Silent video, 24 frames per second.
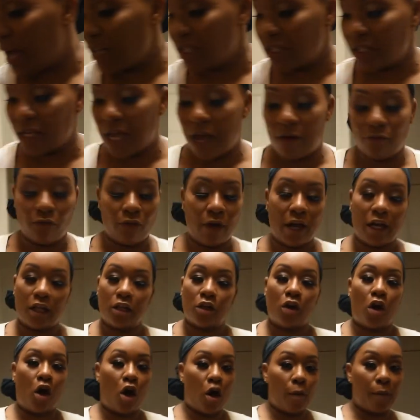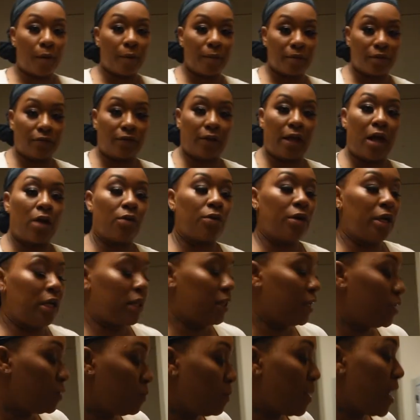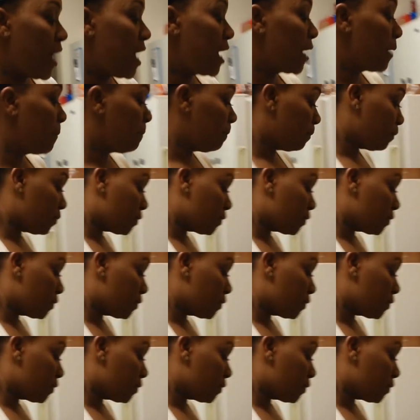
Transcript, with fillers: I just have regular all-purpose flour in this bag.